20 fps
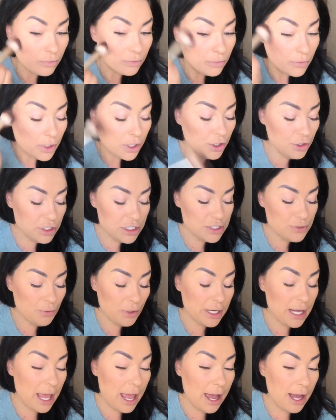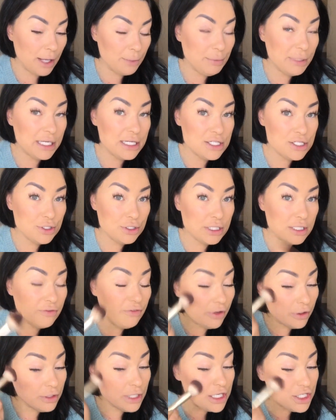You just want to add, because you did
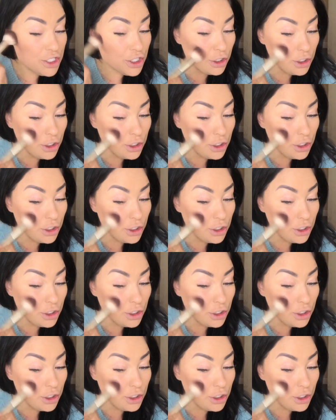foundation,